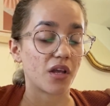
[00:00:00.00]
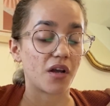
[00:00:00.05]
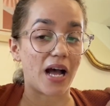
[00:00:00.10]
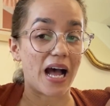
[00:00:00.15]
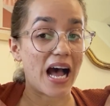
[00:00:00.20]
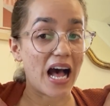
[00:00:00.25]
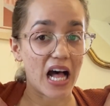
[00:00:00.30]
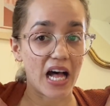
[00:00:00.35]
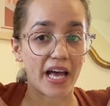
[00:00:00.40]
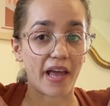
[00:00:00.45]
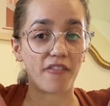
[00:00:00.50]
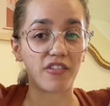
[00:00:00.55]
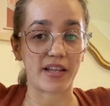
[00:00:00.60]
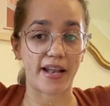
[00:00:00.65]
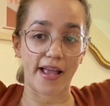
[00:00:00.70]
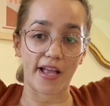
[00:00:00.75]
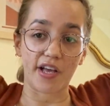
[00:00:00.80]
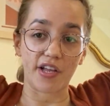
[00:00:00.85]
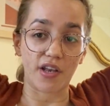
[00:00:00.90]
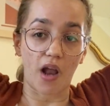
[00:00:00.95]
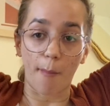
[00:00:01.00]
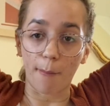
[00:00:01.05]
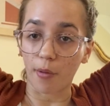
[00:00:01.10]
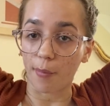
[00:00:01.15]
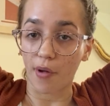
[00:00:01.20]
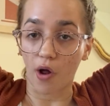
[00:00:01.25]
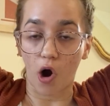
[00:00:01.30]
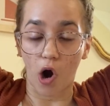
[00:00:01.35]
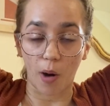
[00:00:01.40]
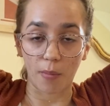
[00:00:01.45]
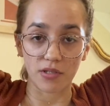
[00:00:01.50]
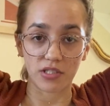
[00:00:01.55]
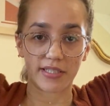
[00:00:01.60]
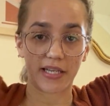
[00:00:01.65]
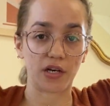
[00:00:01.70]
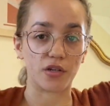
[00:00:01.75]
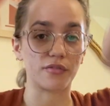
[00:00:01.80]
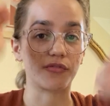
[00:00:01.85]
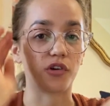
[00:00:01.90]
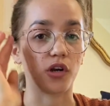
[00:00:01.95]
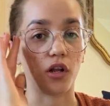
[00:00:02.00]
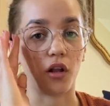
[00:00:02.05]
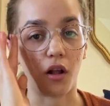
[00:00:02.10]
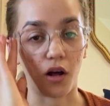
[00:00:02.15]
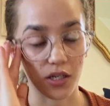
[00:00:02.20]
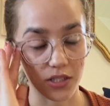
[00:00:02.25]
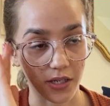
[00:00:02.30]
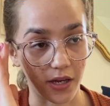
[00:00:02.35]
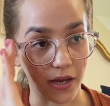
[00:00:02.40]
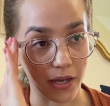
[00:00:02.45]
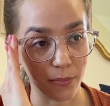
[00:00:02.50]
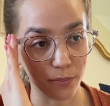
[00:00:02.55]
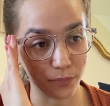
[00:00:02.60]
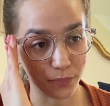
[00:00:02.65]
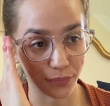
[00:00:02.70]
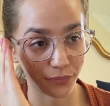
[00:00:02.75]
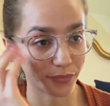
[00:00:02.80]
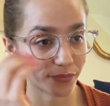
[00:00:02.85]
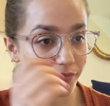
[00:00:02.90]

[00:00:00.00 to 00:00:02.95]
hives and I could not put my arms down for a long time.